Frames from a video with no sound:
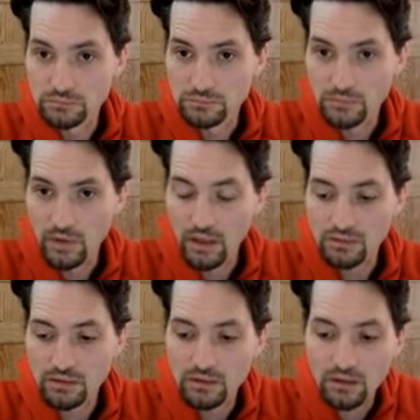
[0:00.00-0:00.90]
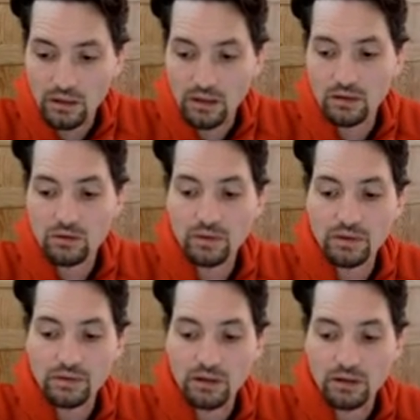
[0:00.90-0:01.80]
That's it. I can do it
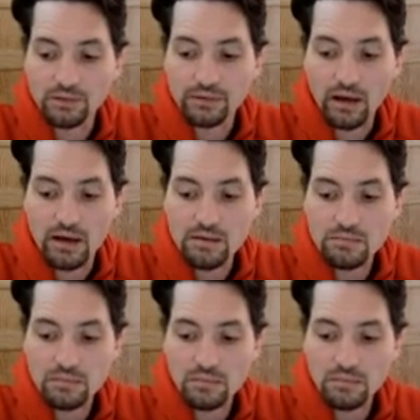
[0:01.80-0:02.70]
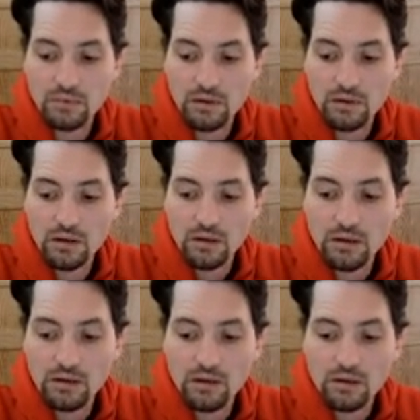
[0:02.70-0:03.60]
a second time.
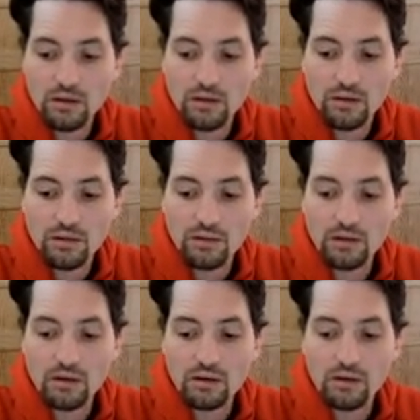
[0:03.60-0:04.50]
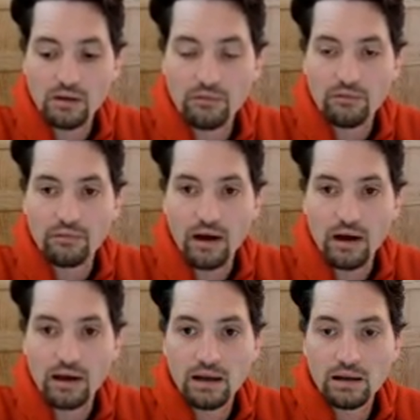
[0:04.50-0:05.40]
The
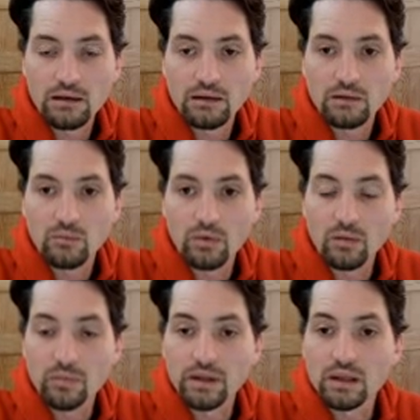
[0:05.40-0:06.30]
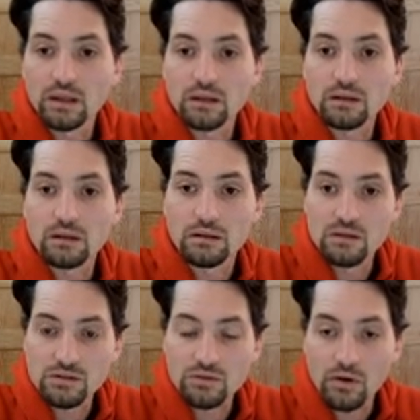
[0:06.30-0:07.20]
file will be
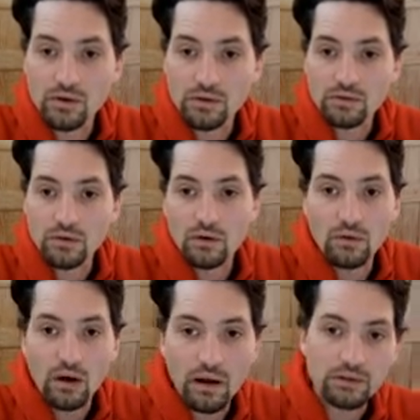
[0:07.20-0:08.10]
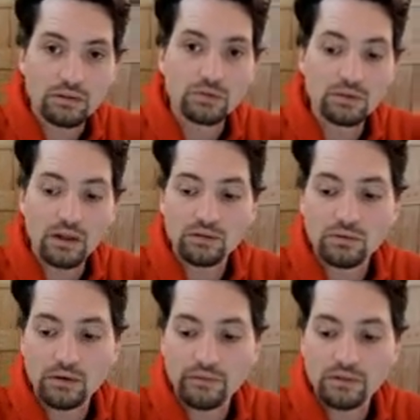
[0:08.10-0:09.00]
destroyed. So as soon as you
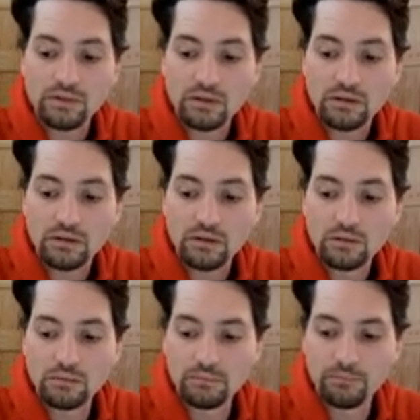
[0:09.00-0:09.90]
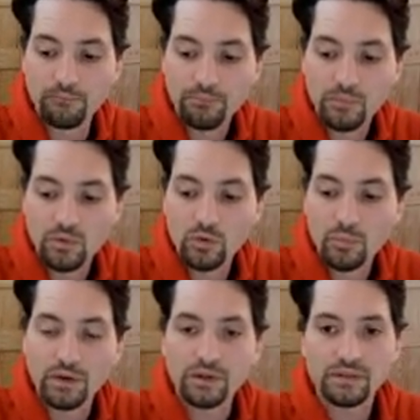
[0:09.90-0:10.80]
have a single
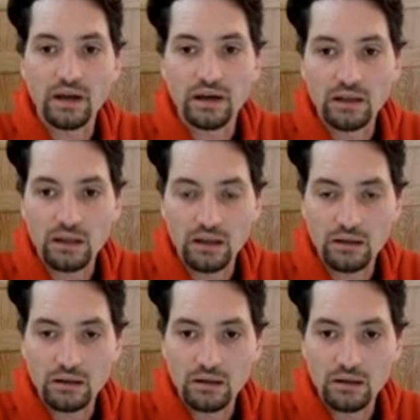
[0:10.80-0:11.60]
superior sign here,